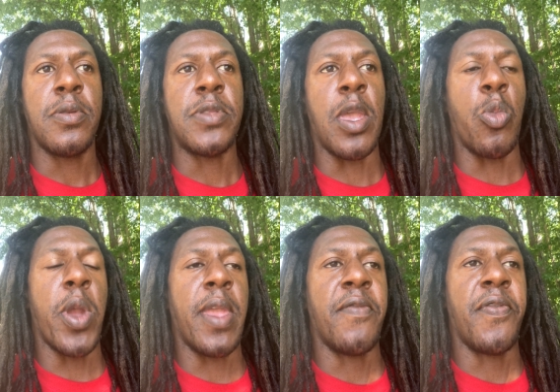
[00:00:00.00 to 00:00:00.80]
They're
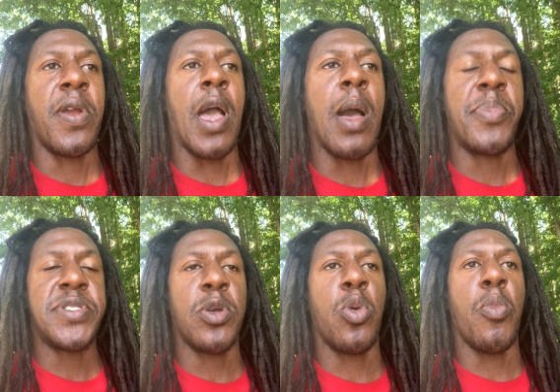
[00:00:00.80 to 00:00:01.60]
waiting for an
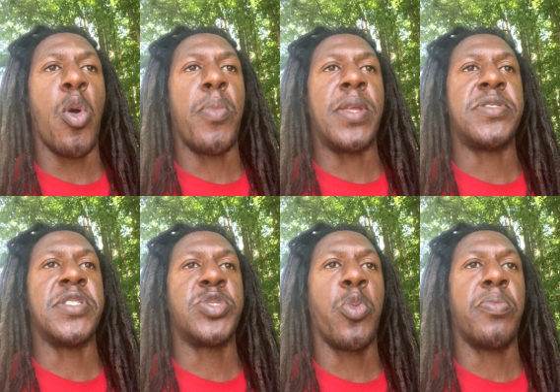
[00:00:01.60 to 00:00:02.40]
opportune moment
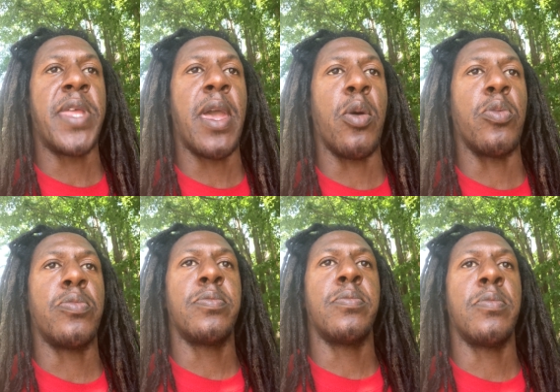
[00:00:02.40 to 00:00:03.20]
to swoop down
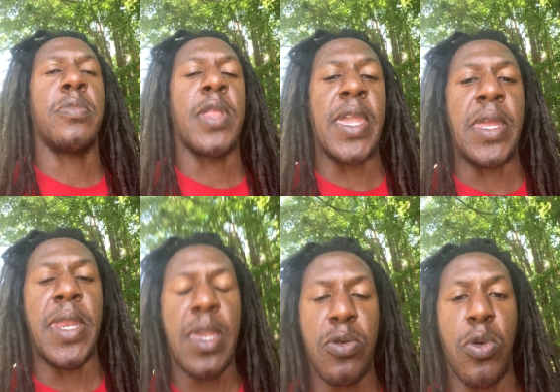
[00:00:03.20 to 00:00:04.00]
like an
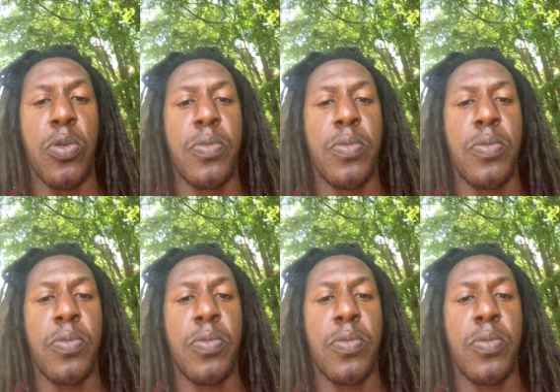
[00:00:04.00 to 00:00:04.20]
eagle.